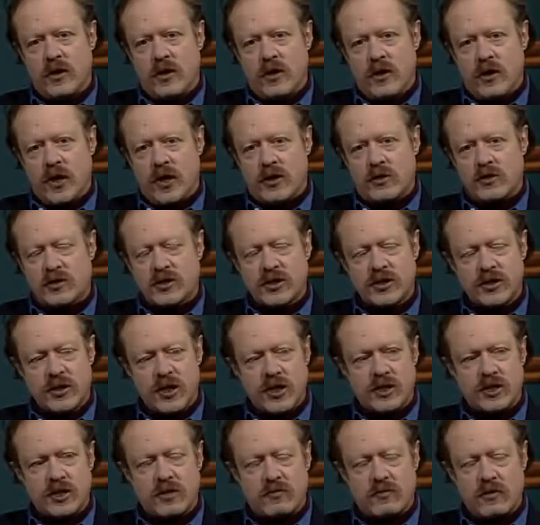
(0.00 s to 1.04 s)
And there's a
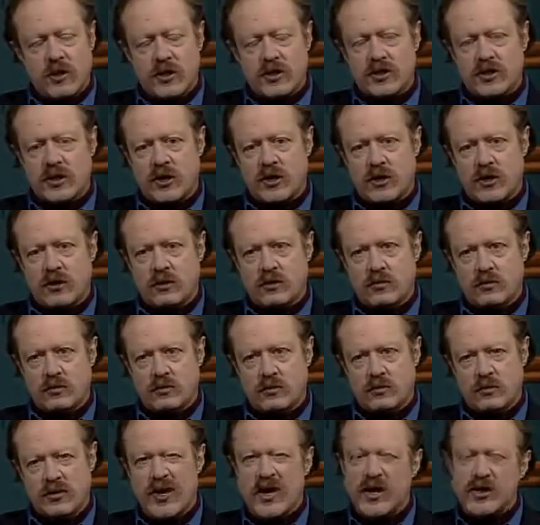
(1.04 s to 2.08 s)
sense in which they're
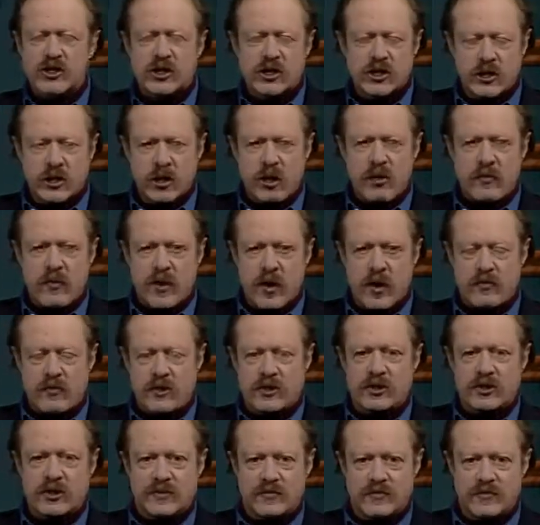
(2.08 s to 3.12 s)
now slow
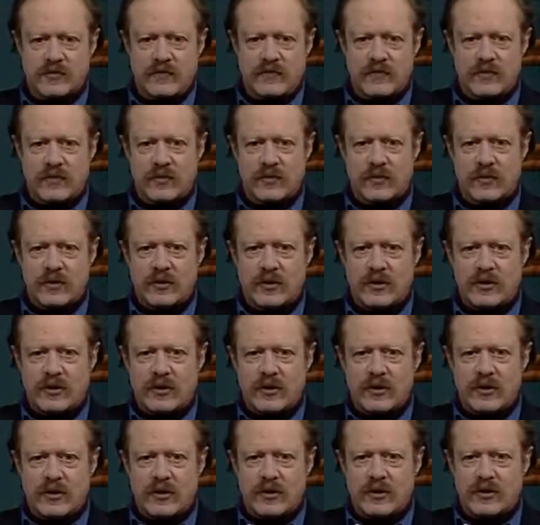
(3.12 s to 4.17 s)
puppies.
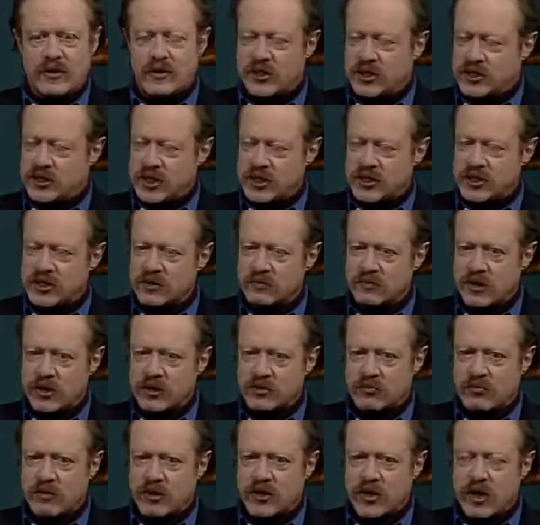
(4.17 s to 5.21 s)
There's a sense in
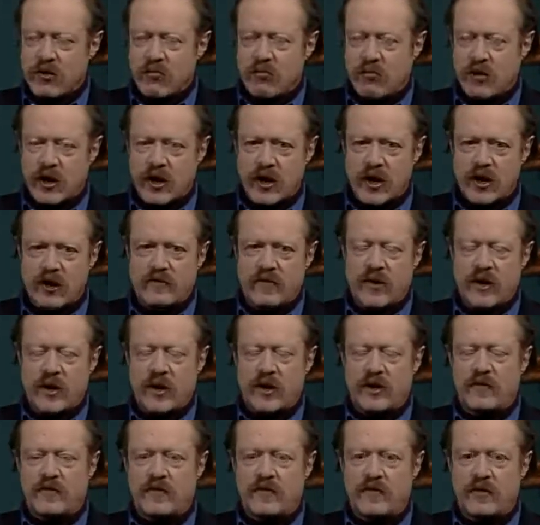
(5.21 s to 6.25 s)
which what they want out of
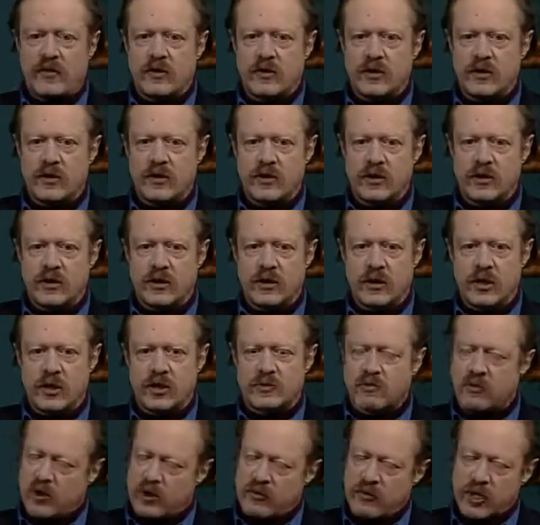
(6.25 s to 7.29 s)
life is
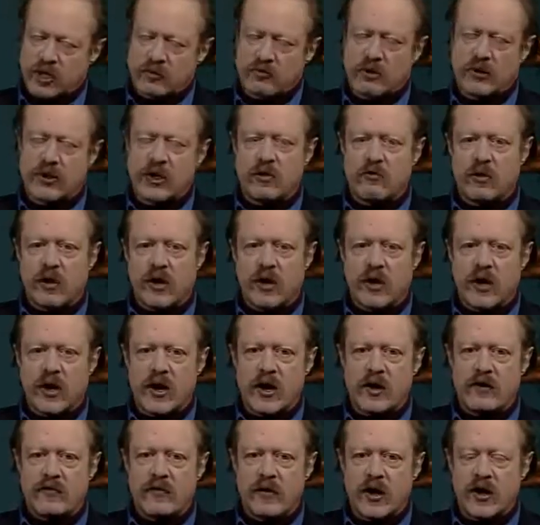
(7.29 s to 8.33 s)
pretty much what they wanted
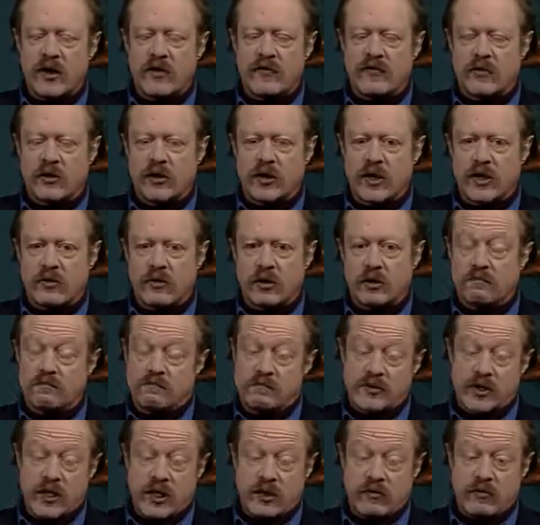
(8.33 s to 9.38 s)
out of life when they were
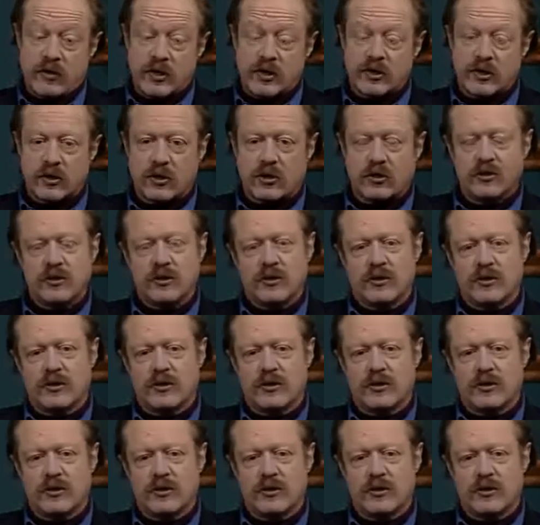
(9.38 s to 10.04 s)
10 weeks old.